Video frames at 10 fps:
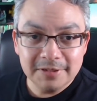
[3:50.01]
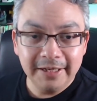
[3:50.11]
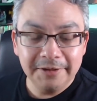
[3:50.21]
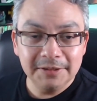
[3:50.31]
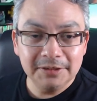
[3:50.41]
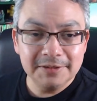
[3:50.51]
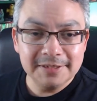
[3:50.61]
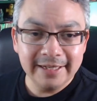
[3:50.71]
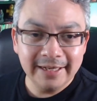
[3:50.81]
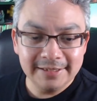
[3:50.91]

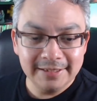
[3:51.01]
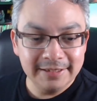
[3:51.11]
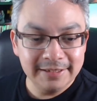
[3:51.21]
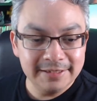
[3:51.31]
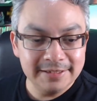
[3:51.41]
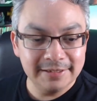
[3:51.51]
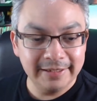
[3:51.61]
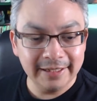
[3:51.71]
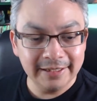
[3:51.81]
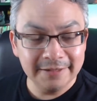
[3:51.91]
characters that is
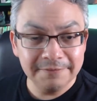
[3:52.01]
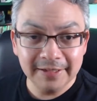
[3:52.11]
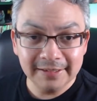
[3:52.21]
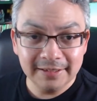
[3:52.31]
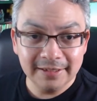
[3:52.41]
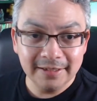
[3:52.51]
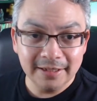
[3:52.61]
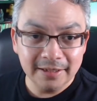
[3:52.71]
getting affected